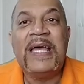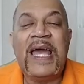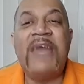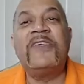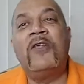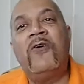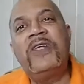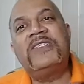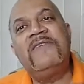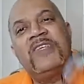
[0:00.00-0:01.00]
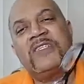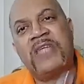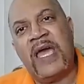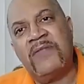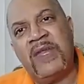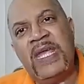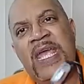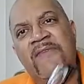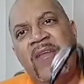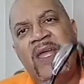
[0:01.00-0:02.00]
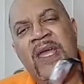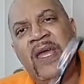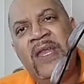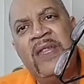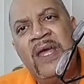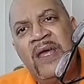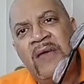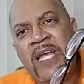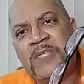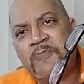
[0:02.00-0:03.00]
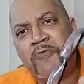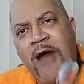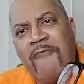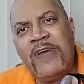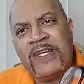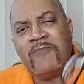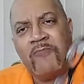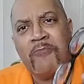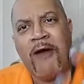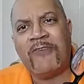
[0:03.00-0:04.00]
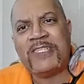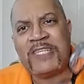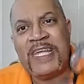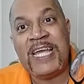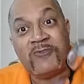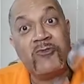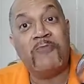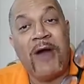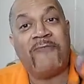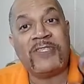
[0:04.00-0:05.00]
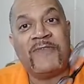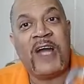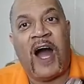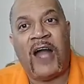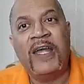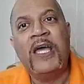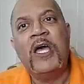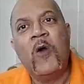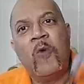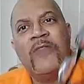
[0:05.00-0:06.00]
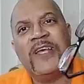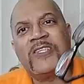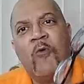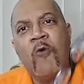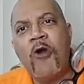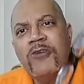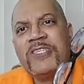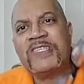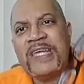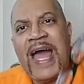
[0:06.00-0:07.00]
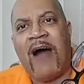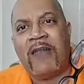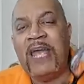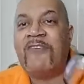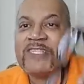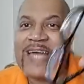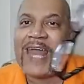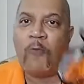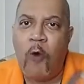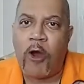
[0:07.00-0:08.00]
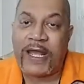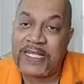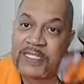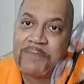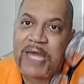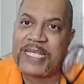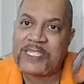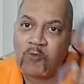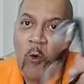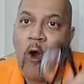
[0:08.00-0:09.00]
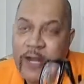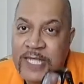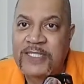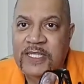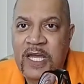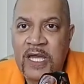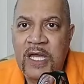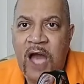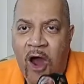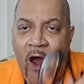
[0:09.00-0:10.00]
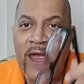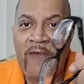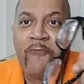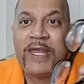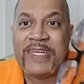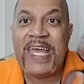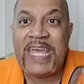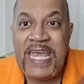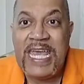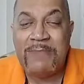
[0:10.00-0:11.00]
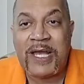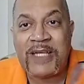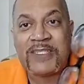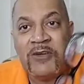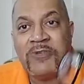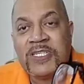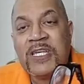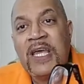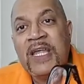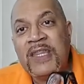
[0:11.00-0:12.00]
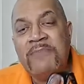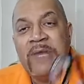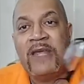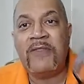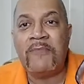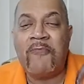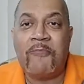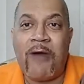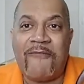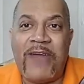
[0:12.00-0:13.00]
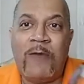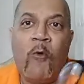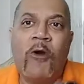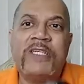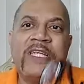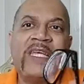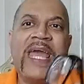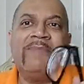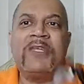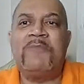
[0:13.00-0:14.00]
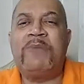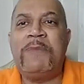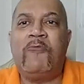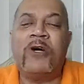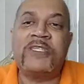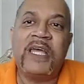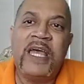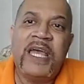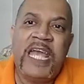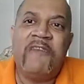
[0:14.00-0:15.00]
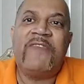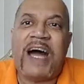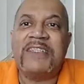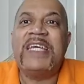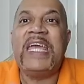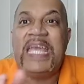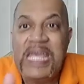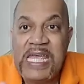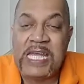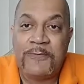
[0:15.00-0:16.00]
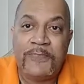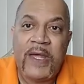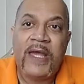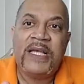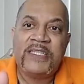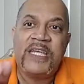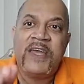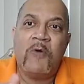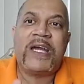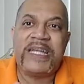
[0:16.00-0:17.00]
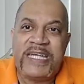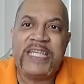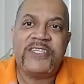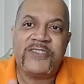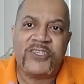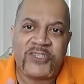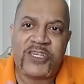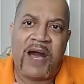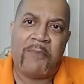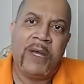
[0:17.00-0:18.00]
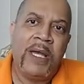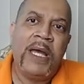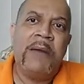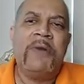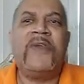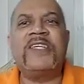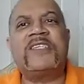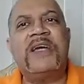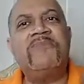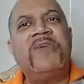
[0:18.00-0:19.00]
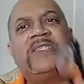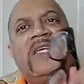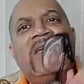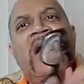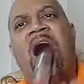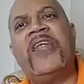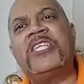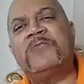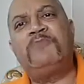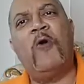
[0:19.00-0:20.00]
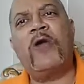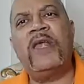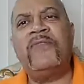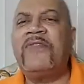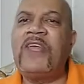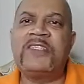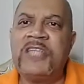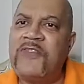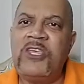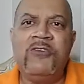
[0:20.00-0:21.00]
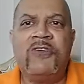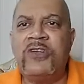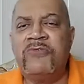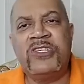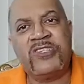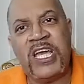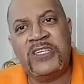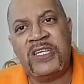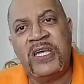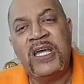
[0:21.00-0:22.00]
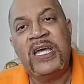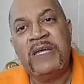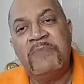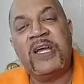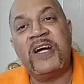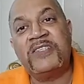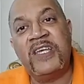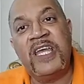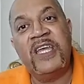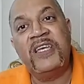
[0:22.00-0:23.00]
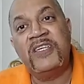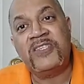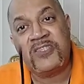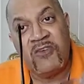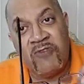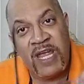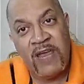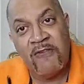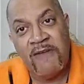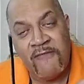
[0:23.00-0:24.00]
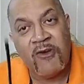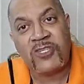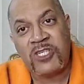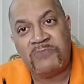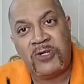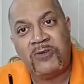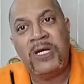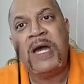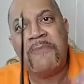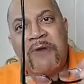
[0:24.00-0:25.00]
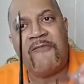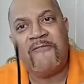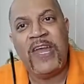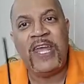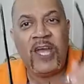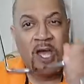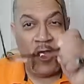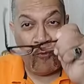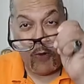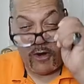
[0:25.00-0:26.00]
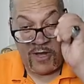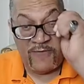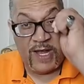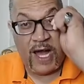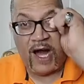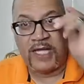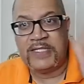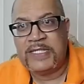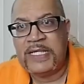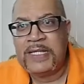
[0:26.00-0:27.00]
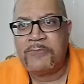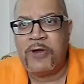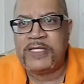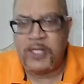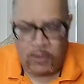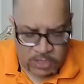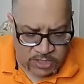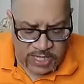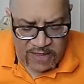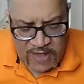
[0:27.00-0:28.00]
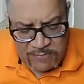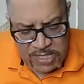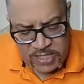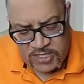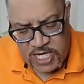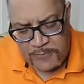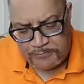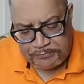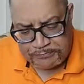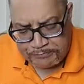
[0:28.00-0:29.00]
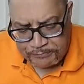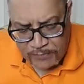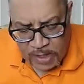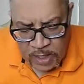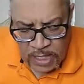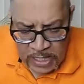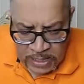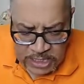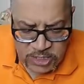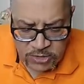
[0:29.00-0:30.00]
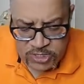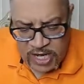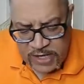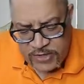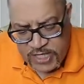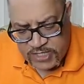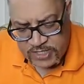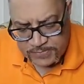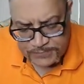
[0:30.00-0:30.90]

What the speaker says: And the Lord is even saying that even in his prophets today, true prophets of God, when there's a word sent out, if it's not a warning, in some cases warnings are if we take heed, because notice that many of the prophetic warnings that came to the people was, if thou take heed. See, there were conditions to some, but there are some things that God has spoken that there's nothing you can do to change it, because it is the irreversible prophetic word of God. Praise the Lord. So now that being said, let's go to our introduction.